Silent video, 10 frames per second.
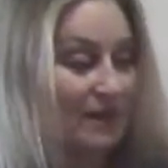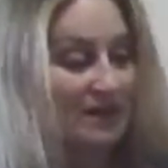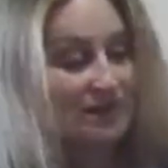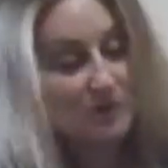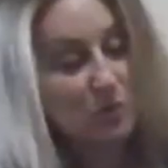
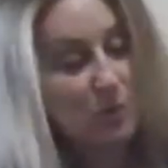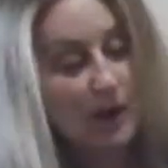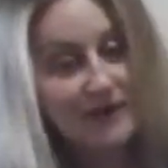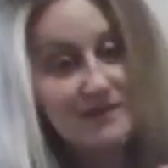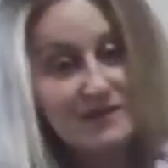The
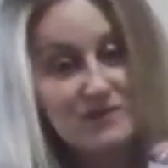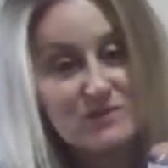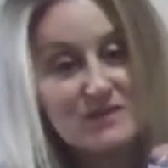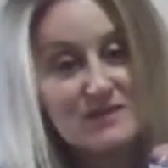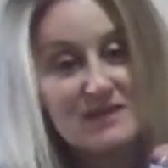white that you
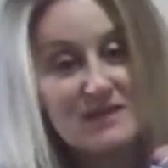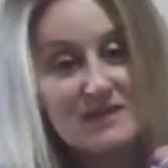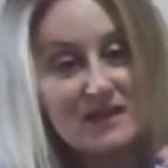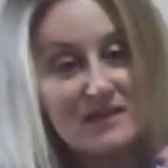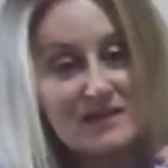see,
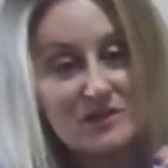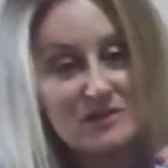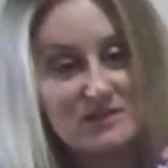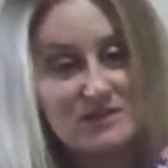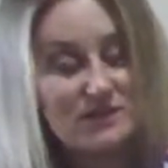like that looks
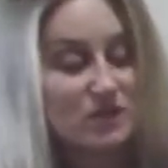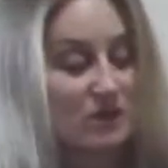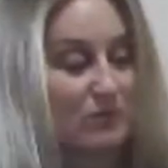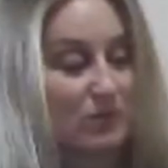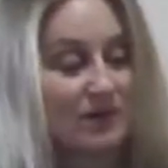like the
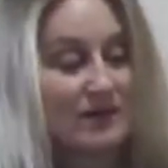chalkboard,